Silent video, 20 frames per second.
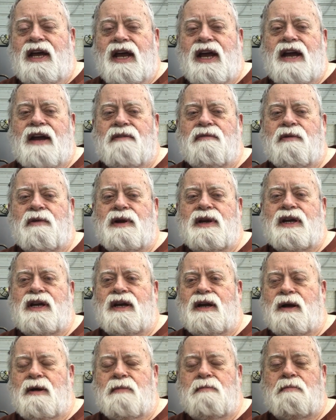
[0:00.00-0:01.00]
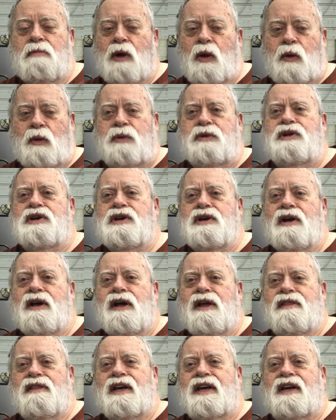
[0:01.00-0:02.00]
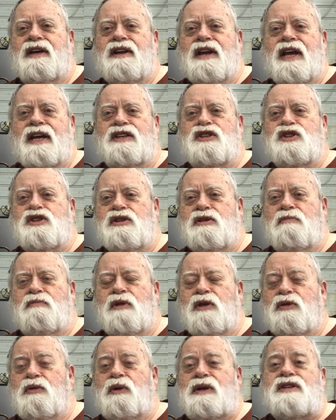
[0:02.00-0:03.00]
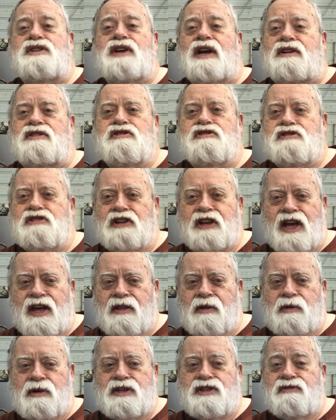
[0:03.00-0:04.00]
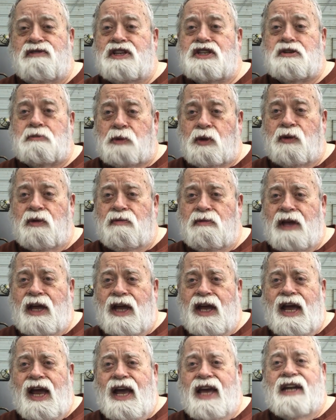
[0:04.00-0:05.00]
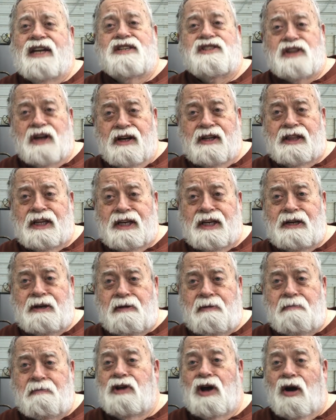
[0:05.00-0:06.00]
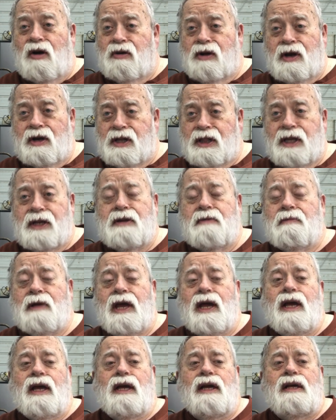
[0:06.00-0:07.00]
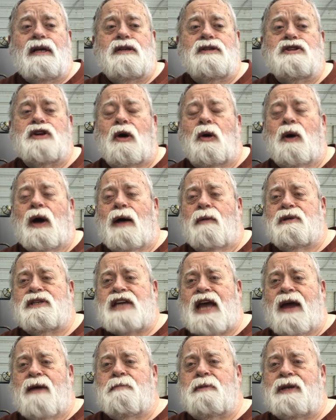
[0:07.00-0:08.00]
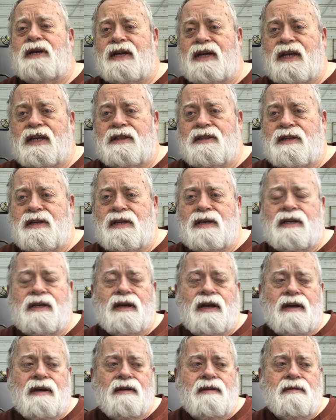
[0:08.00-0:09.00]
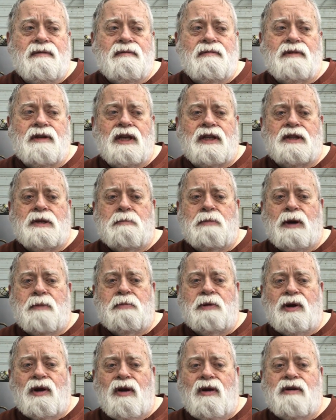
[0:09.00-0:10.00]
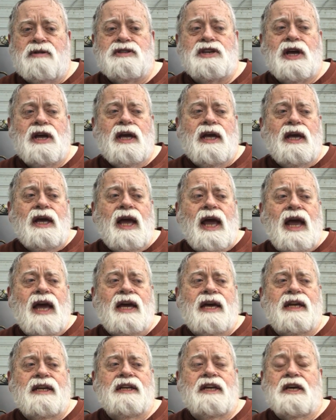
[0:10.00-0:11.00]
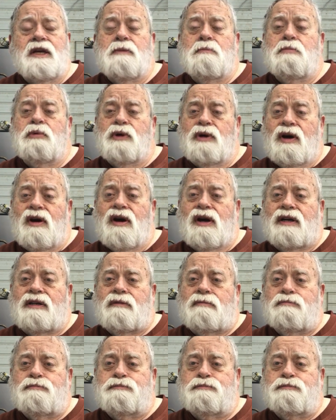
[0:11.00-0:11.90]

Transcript: every bolt that connects the three sections together is visible, and it's ugly, dog ugly. So I was happy to get the bumper guards and get them put on.